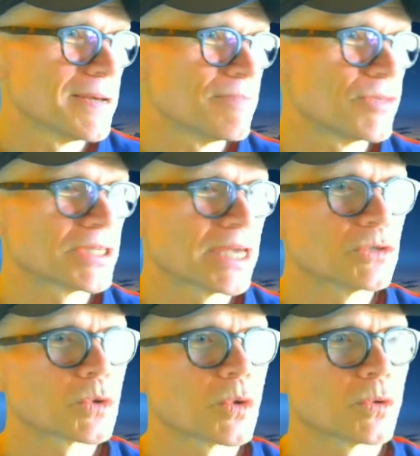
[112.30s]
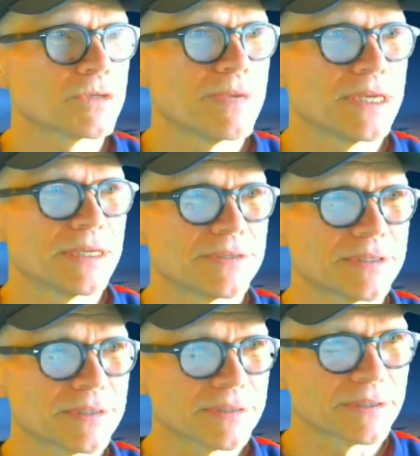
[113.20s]
Scheduled course meetings.
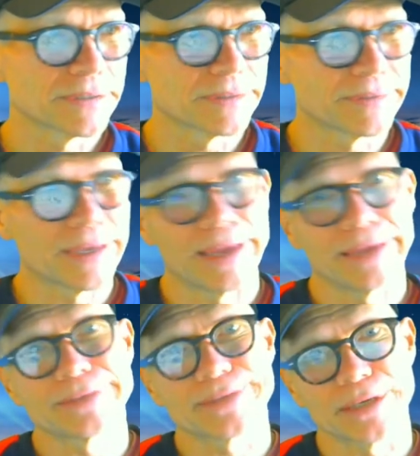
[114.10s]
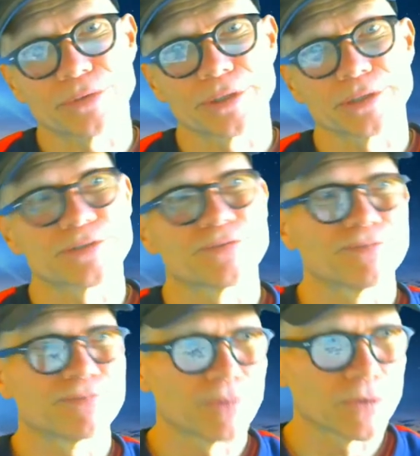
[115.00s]
This is an asynchronous,
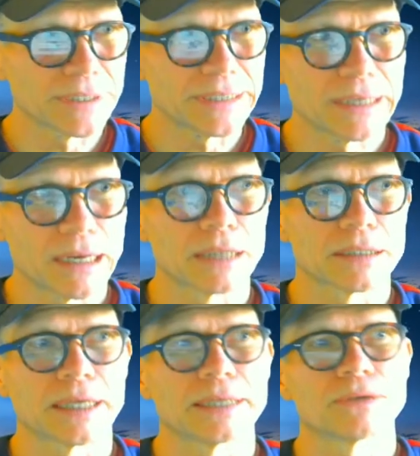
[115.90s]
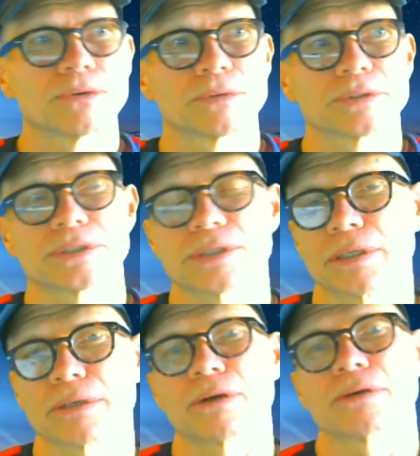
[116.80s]
fully online course.
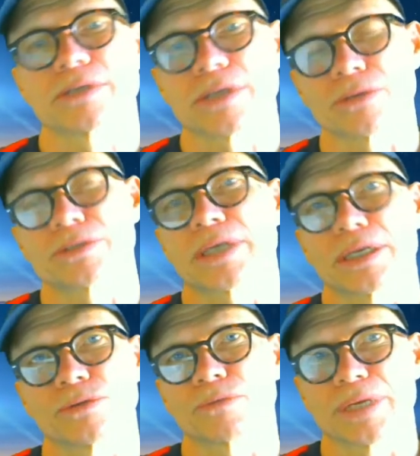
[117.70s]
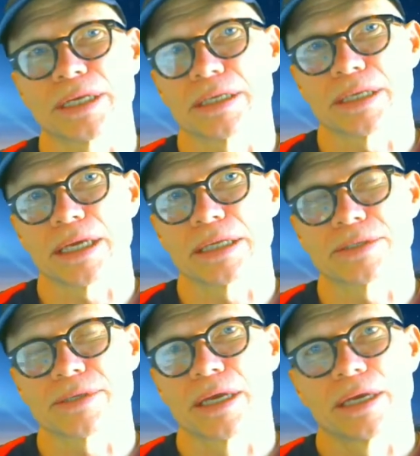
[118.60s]
There are no scheduled meeting dates.